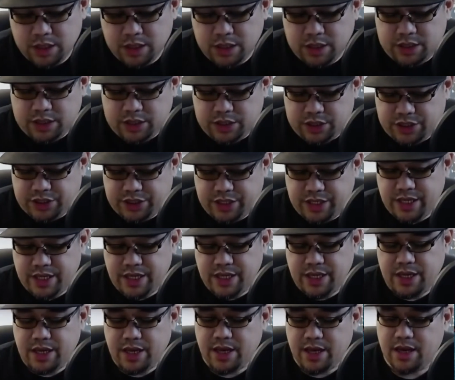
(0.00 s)

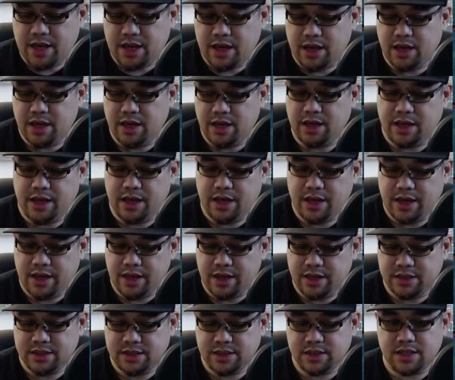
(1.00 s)
She
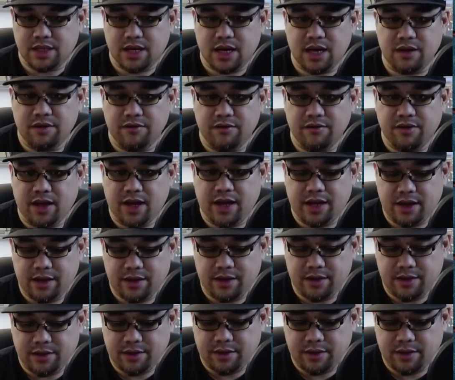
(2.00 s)
is kind of like